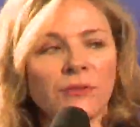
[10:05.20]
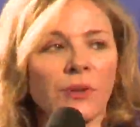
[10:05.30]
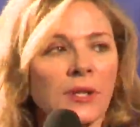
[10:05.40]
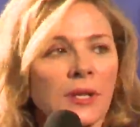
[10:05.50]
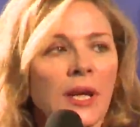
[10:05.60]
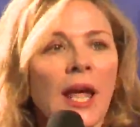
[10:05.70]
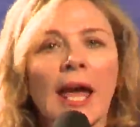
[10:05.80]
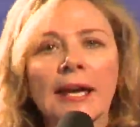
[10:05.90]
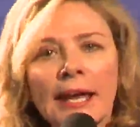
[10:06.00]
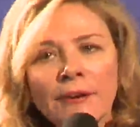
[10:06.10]
different.
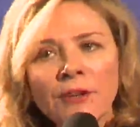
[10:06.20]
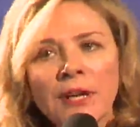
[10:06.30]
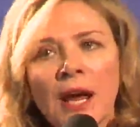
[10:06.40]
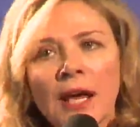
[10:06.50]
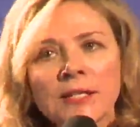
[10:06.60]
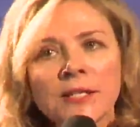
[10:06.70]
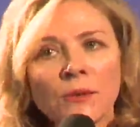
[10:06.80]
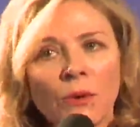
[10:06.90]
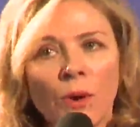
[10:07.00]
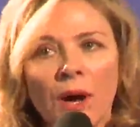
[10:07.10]
And every night
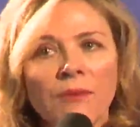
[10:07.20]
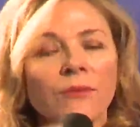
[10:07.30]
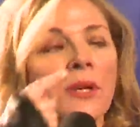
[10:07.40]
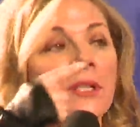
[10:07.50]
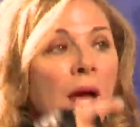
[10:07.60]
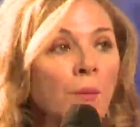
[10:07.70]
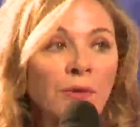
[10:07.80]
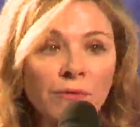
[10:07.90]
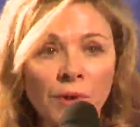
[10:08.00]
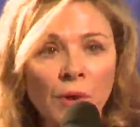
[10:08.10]
or every time
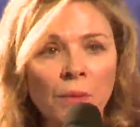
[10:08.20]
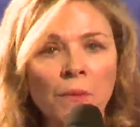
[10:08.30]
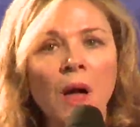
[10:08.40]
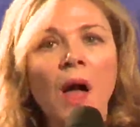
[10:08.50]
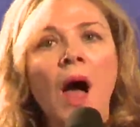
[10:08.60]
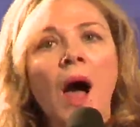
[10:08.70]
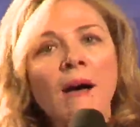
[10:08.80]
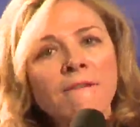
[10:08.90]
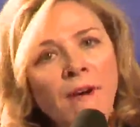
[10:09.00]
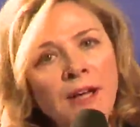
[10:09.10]
we film,
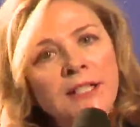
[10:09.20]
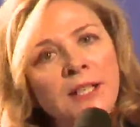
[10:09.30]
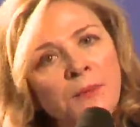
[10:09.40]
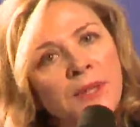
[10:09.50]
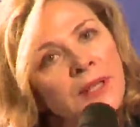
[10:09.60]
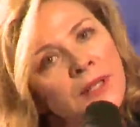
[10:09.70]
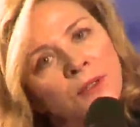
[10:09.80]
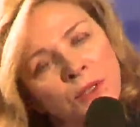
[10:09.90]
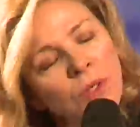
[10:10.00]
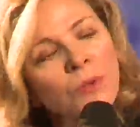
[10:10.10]
I find
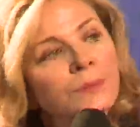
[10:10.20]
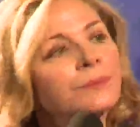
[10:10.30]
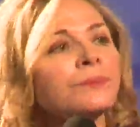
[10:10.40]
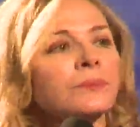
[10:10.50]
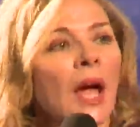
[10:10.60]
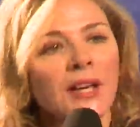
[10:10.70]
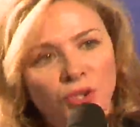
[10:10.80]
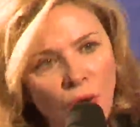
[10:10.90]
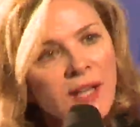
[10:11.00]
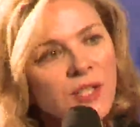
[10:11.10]
something new. I
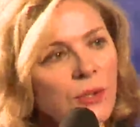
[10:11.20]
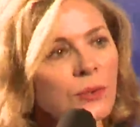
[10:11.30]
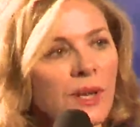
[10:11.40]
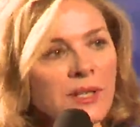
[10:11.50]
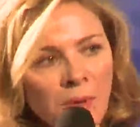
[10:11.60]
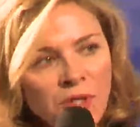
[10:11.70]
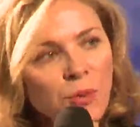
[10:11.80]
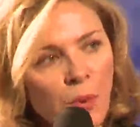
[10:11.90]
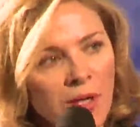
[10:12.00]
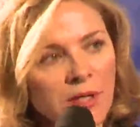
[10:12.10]
try to as much
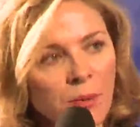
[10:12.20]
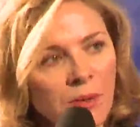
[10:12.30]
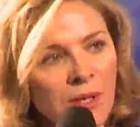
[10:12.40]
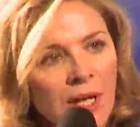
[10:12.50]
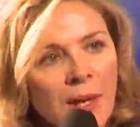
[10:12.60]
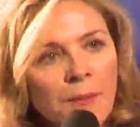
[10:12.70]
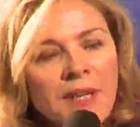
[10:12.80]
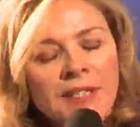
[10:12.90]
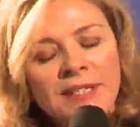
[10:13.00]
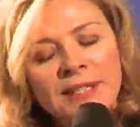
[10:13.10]
as possible
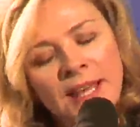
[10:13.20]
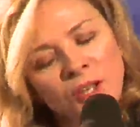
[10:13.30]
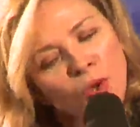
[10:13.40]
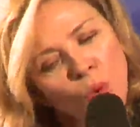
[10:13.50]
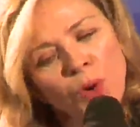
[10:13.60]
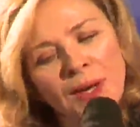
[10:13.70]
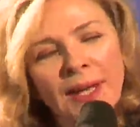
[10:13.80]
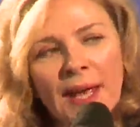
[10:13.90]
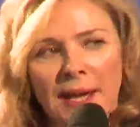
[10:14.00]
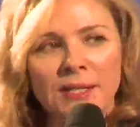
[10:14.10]
because then you're
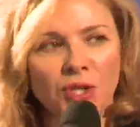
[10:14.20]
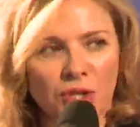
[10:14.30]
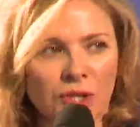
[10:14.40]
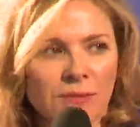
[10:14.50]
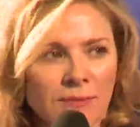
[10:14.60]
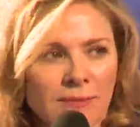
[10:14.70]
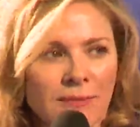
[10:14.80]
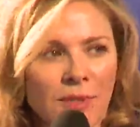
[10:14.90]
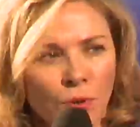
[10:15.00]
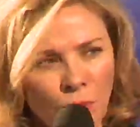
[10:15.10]
engaged.
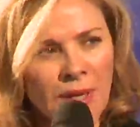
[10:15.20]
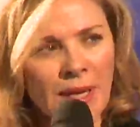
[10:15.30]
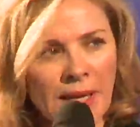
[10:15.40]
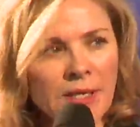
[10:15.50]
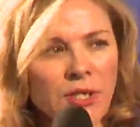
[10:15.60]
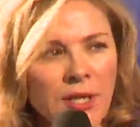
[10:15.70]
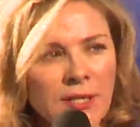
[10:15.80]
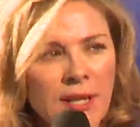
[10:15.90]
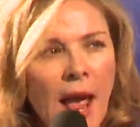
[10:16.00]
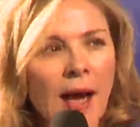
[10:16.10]
You're engaged
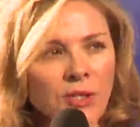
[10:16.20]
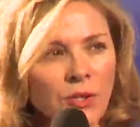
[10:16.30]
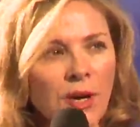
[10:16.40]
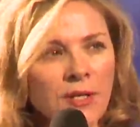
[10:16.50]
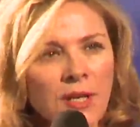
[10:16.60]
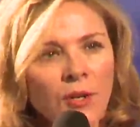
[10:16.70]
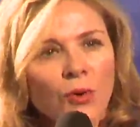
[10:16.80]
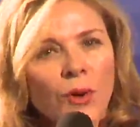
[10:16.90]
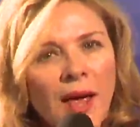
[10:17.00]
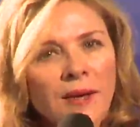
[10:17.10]
as the actor, as a
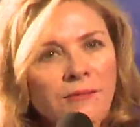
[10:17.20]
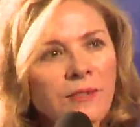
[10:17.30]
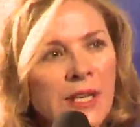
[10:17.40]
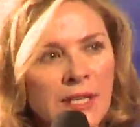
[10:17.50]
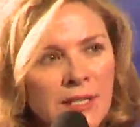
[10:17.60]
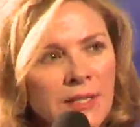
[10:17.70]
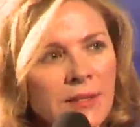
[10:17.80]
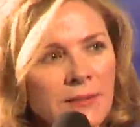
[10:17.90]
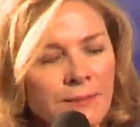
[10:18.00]
creative need.